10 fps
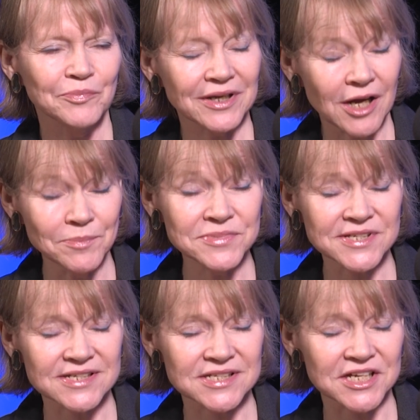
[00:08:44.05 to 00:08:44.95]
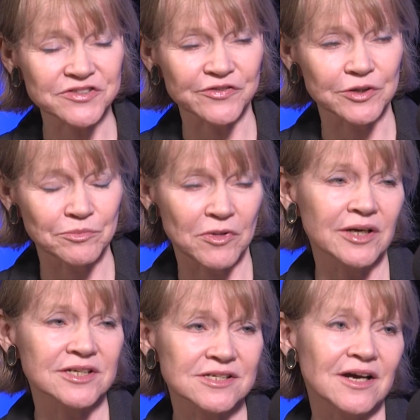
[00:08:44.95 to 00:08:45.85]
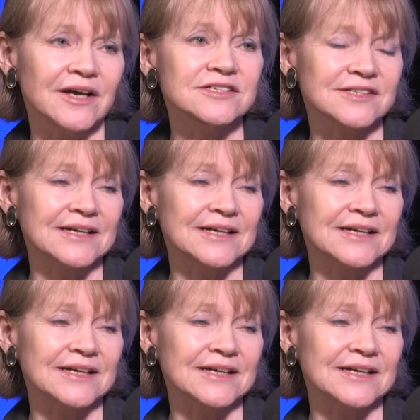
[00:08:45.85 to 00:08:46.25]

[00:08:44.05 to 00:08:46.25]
become successful and monetize